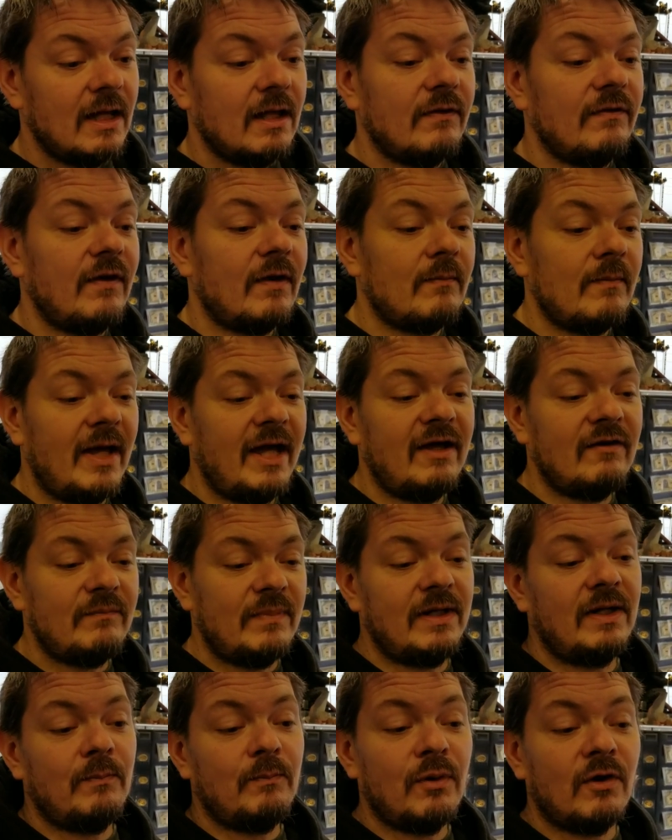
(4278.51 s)
There may have
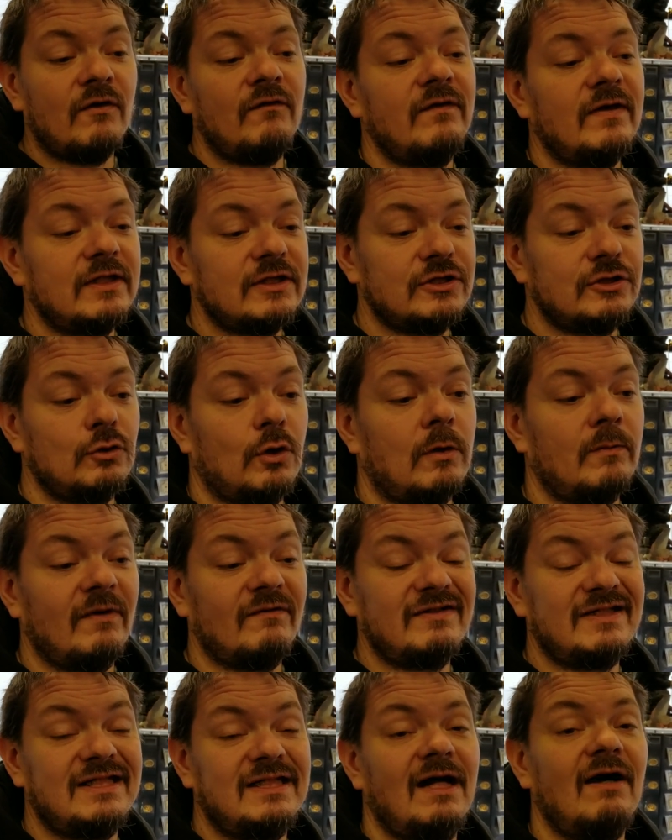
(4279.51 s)
been a perfect storm of
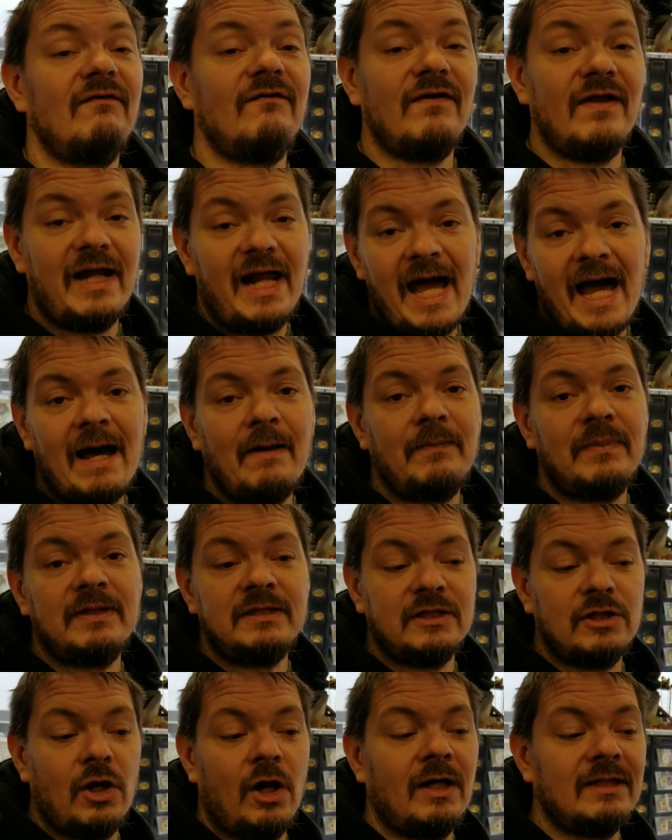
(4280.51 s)
stuff that happened
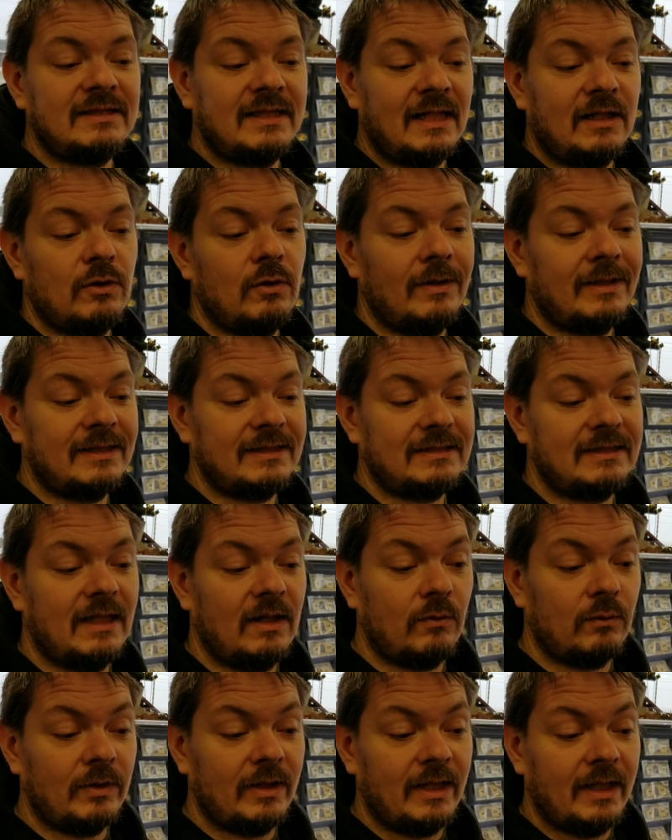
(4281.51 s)
to cause that coin to
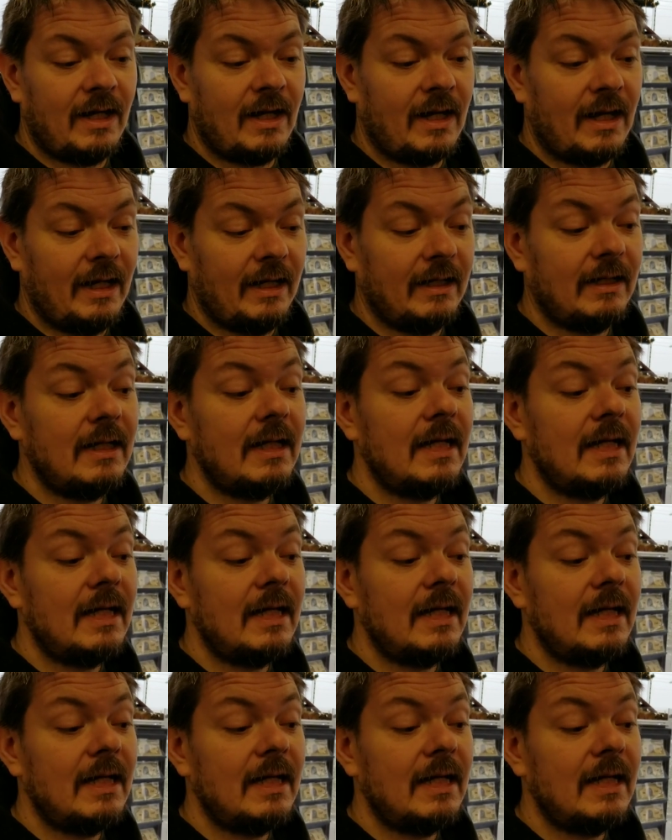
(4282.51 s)
sell really high.